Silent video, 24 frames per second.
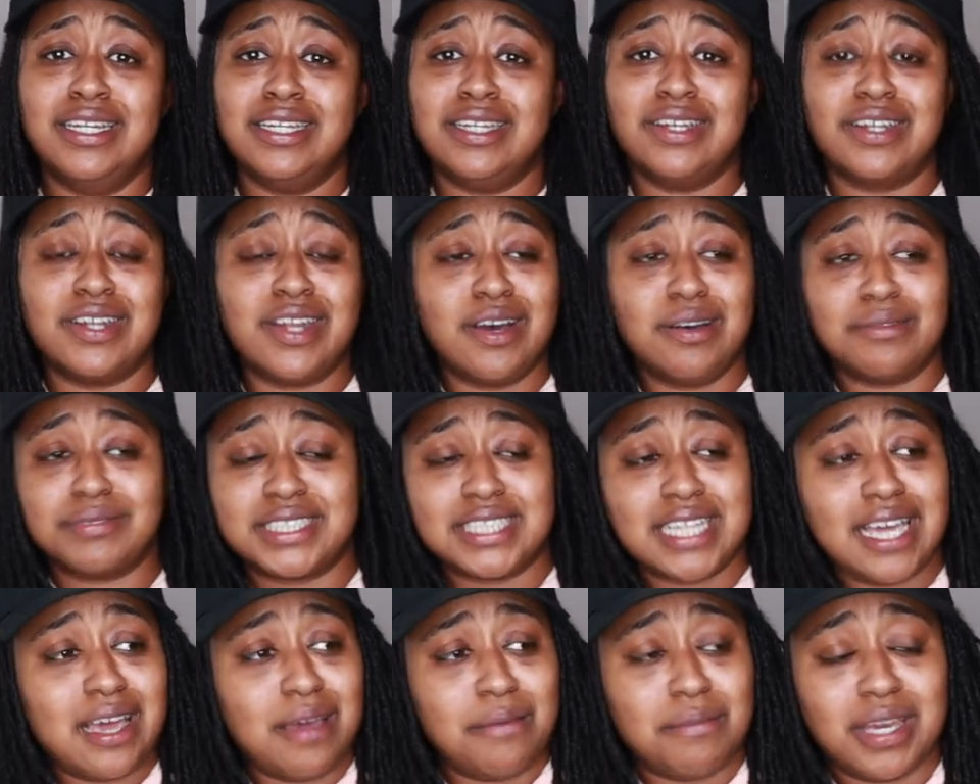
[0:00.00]
you know what I'm
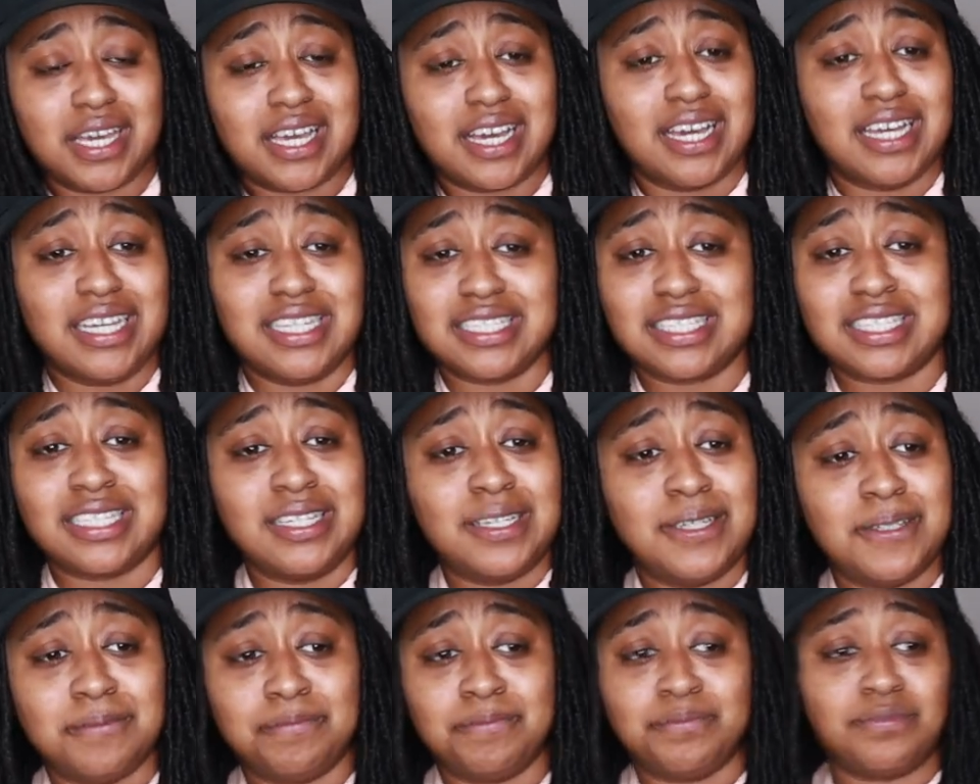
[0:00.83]
saying? Because
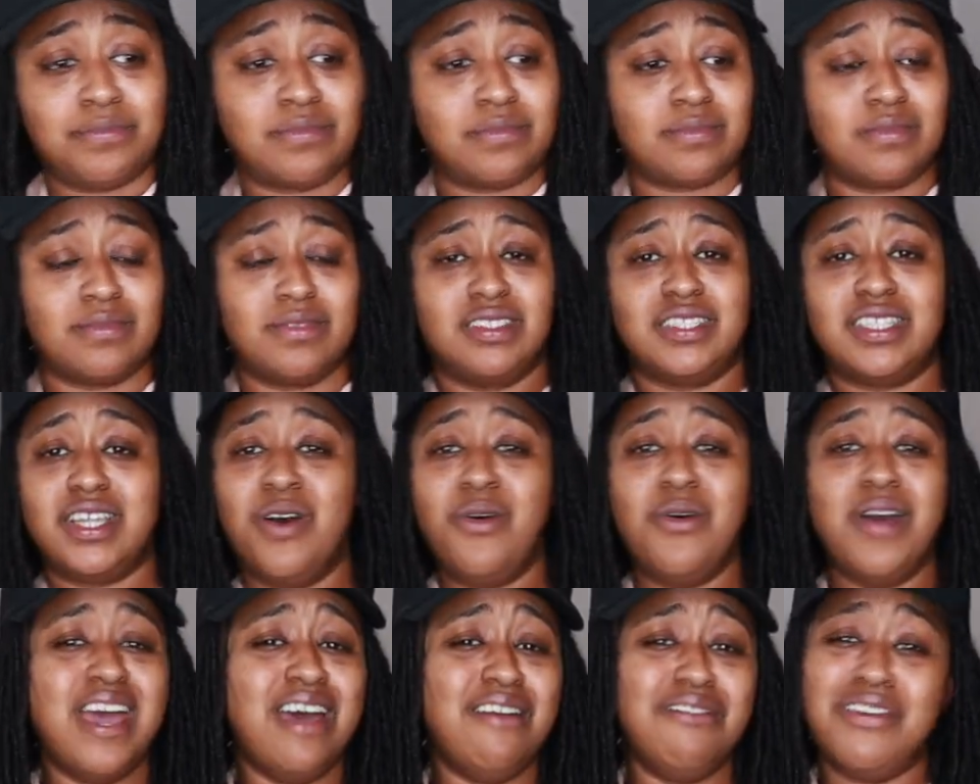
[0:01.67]

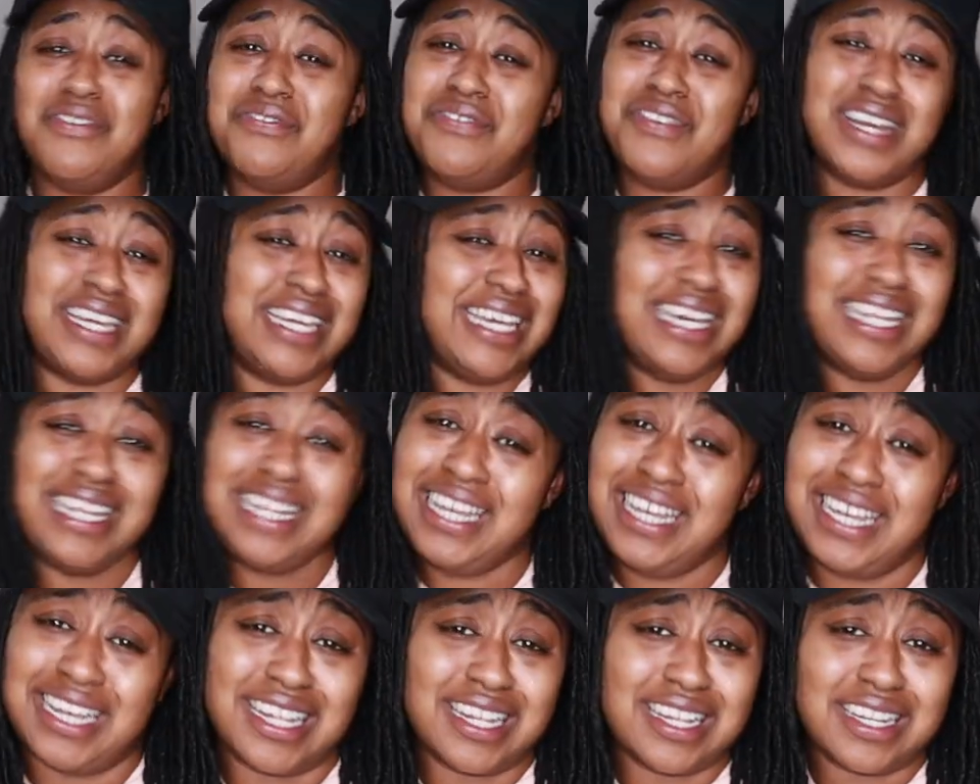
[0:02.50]
don't ever
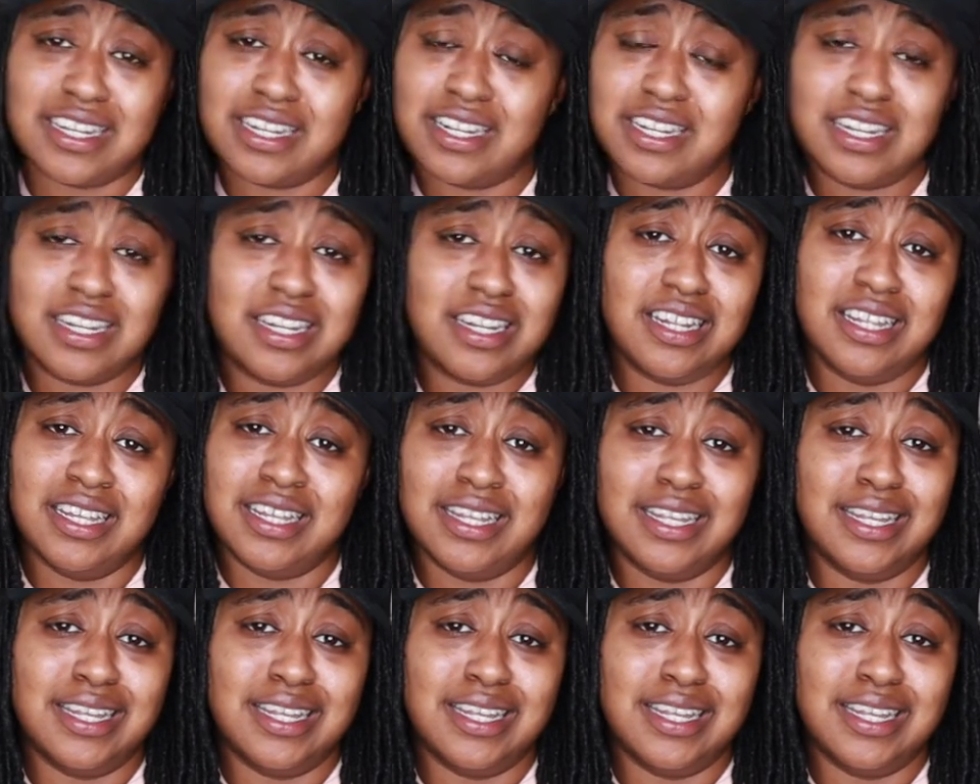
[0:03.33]
forget it.